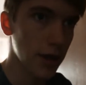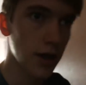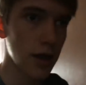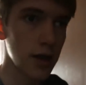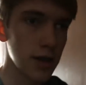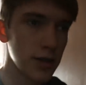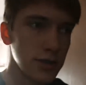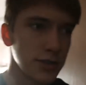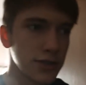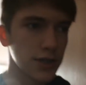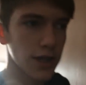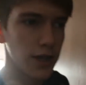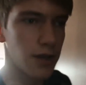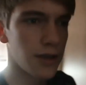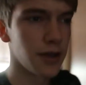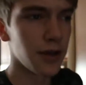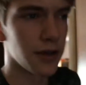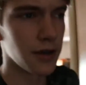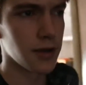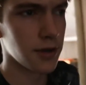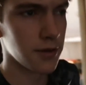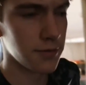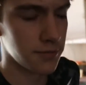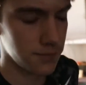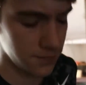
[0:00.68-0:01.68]
guys, I
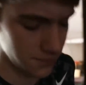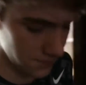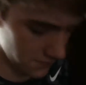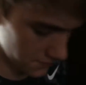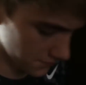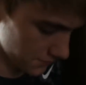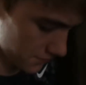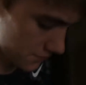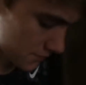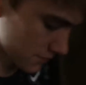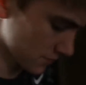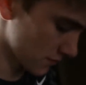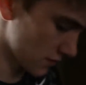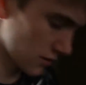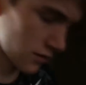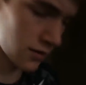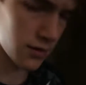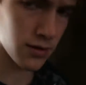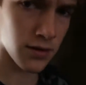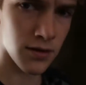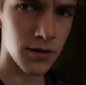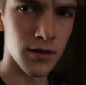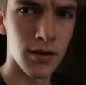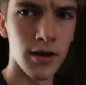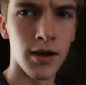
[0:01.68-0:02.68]
uh,
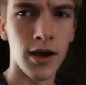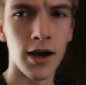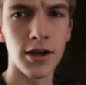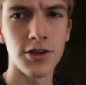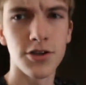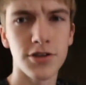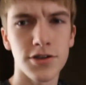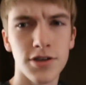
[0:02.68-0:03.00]
I